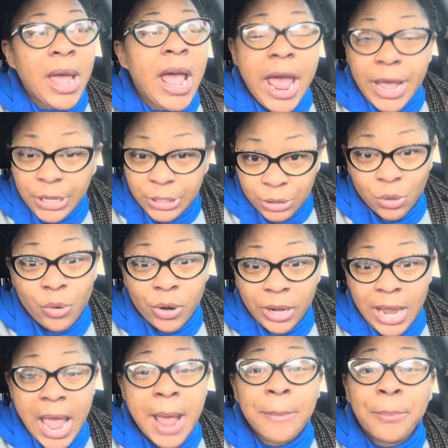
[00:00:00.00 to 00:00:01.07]

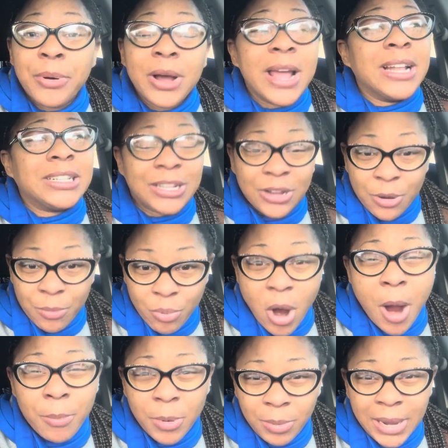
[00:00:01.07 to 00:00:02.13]
exhorted, and put into their
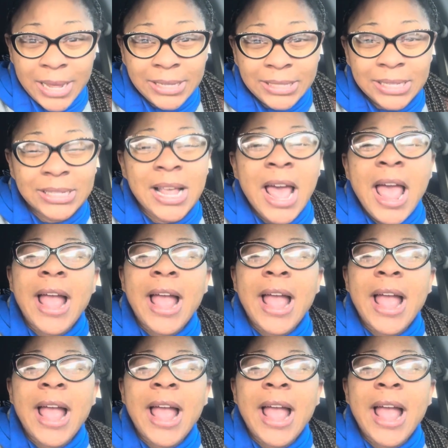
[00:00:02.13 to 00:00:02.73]
proper places,